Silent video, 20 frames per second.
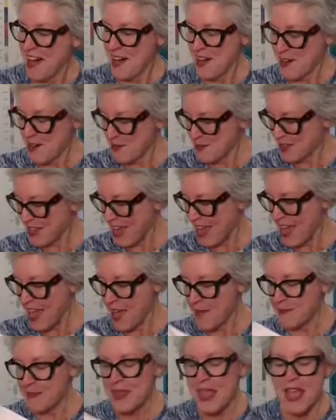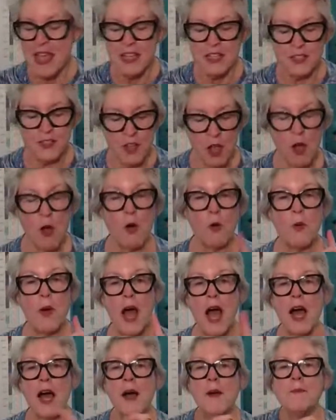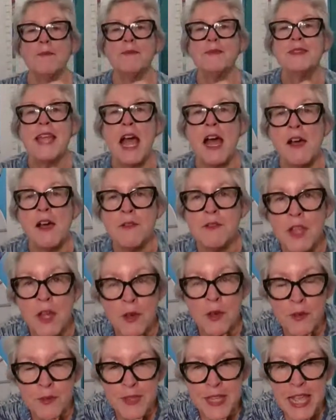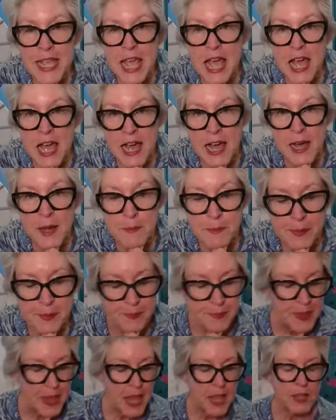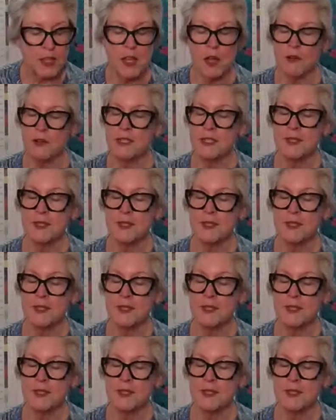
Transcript: Okay, so download the app. Go to